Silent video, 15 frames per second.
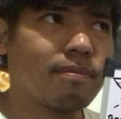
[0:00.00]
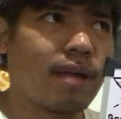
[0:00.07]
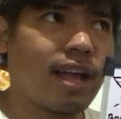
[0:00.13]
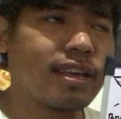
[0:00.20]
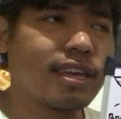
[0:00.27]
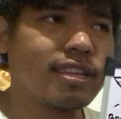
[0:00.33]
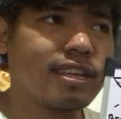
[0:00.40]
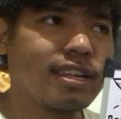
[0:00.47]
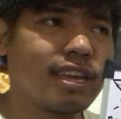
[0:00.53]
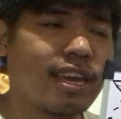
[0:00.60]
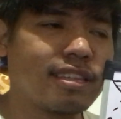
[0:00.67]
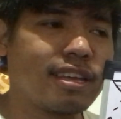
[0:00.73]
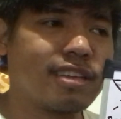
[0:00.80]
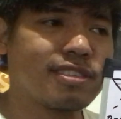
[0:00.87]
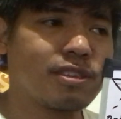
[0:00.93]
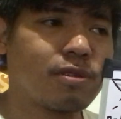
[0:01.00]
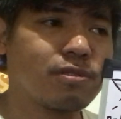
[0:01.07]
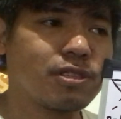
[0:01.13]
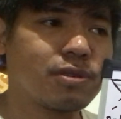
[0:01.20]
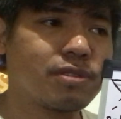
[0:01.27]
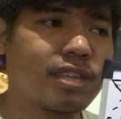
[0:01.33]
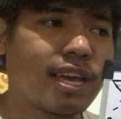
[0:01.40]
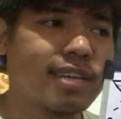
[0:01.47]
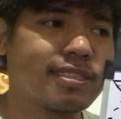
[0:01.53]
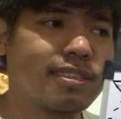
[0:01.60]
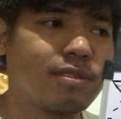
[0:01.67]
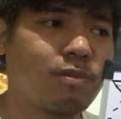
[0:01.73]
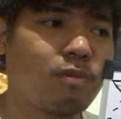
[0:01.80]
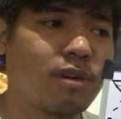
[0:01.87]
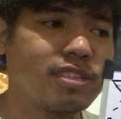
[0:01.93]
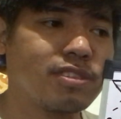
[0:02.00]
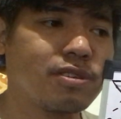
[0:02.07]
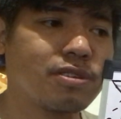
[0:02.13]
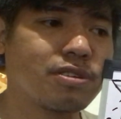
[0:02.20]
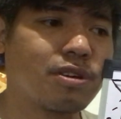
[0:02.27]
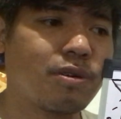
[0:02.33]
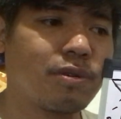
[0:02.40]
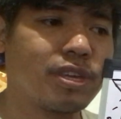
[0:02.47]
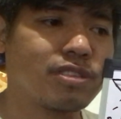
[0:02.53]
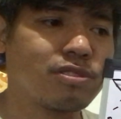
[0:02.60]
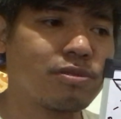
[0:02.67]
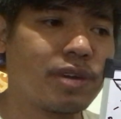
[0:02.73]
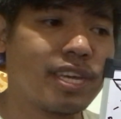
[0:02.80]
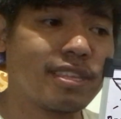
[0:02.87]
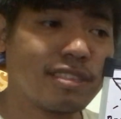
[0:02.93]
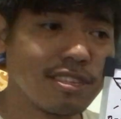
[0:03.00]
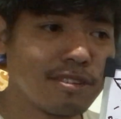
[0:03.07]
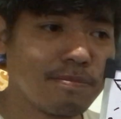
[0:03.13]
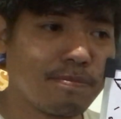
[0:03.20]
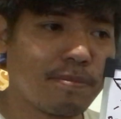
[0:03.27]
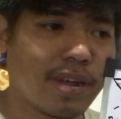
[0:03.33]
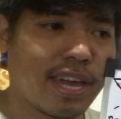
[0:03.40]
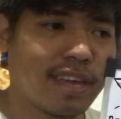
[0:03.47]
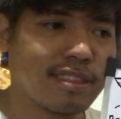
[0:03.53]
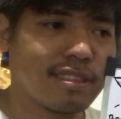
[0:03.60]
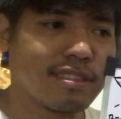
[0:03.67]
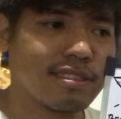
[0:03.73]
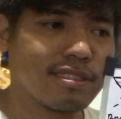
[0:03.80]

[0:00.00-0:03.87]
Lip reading: again and again, it's also nice that once you're going to interpret,